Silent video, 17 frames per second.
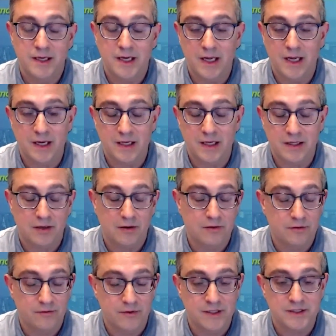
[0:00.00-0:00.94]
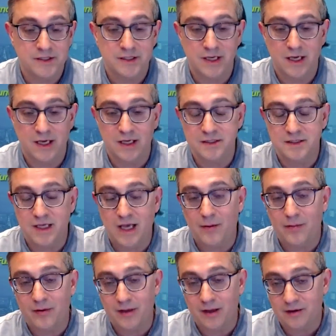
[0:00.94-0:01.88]
And I can tell you this, as
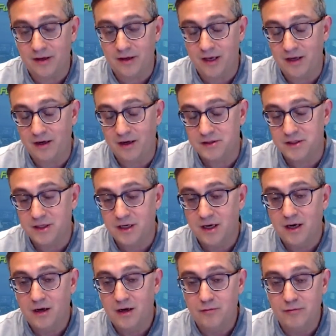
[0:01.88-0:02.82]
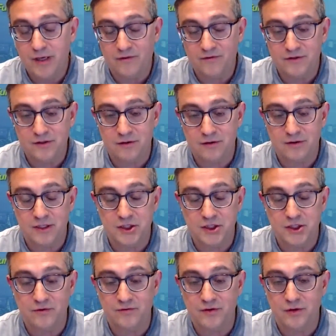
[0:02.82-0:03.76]
capital allocators, we have certainly
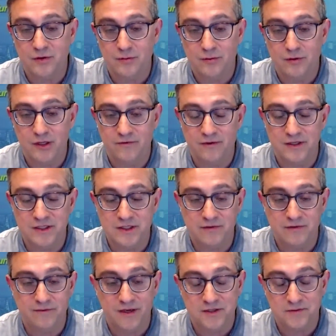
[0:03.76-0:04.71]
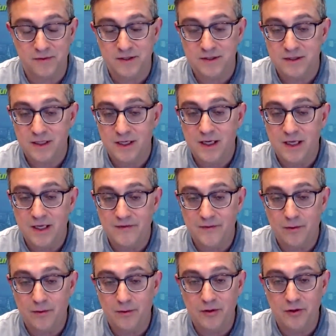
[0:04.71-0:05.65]
shifted to more defensive investments.
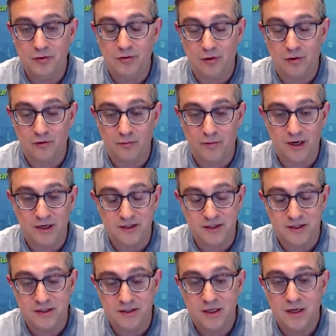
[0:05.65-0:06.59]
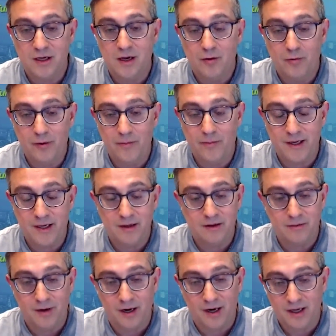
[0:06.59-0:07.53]
Even when we do growth projects, we're picking
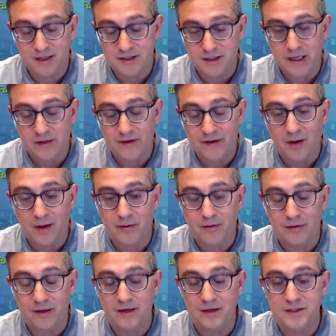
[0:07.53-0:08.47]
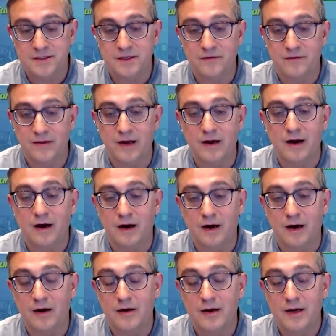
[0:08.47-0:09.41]
the markets and the operators that
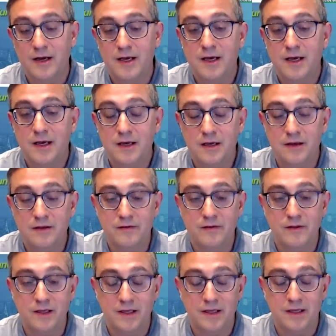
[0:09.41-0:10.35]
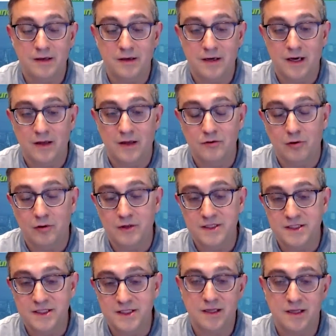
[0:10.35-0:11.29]
are in the uh,
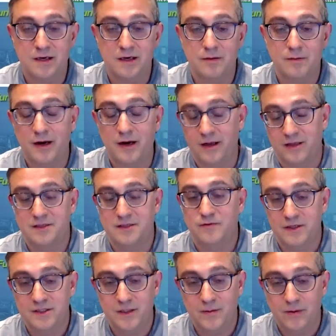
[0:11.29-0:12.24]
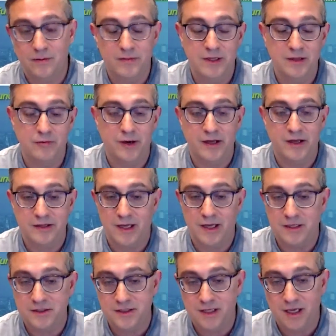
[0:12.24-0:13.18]
non-cyclical markets. For example, Midwest.
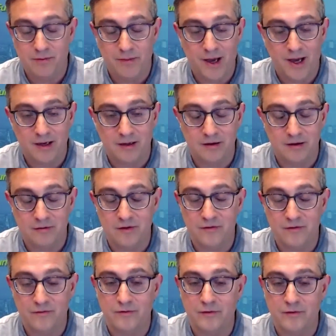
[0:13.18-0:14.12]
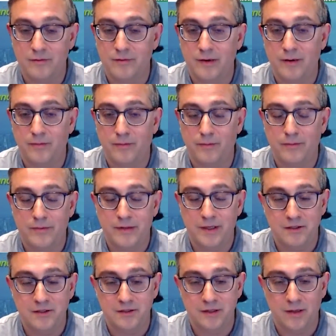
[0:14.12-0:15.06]
I just came back literally from a
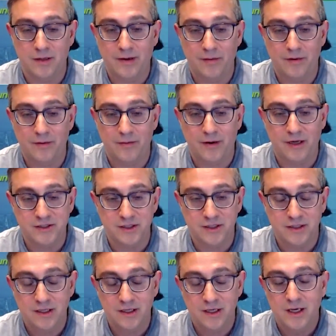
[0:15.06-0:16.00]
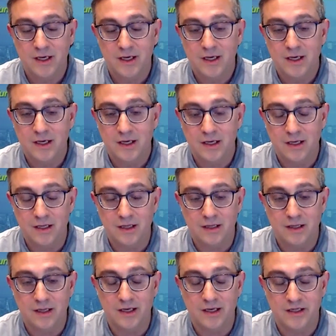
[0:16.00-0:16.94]
potential upcoming project
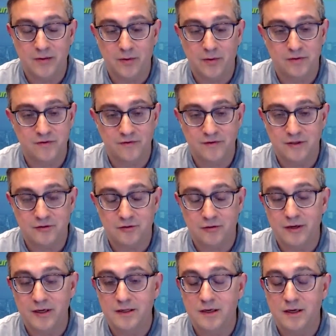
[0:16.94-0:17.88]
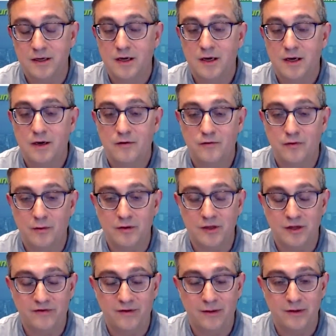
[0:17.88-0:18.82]
in uh, suburbs of Detroit for
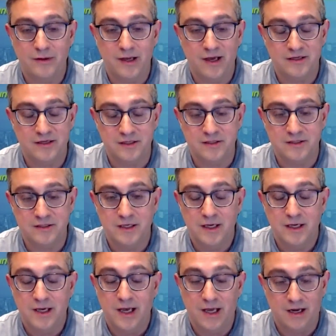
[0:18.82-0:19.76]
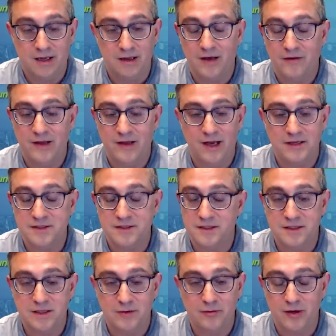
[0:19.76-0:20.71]
multifamily assets. And I love the
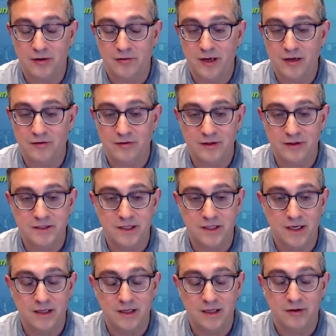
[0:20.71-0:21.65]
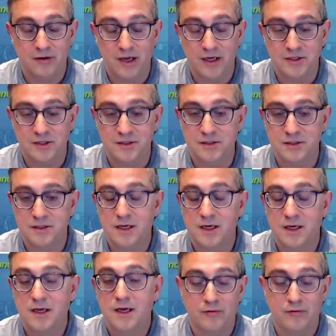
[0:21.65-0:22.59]
assets. They were in great real estate locations,
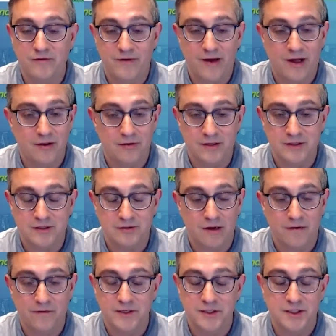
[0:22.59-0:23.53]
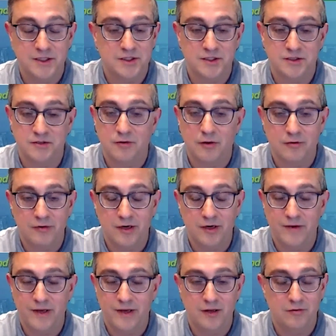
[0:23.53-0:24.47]
great value-add strategy, just
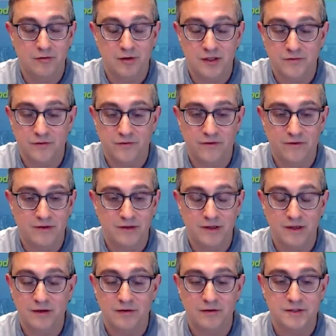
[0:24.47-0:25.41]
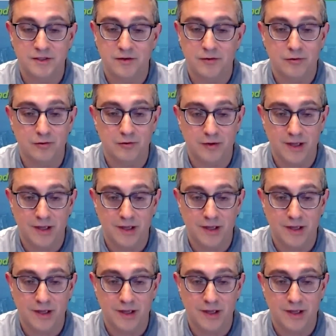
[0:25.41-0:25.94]
non-renovated units for fifteen years. They all look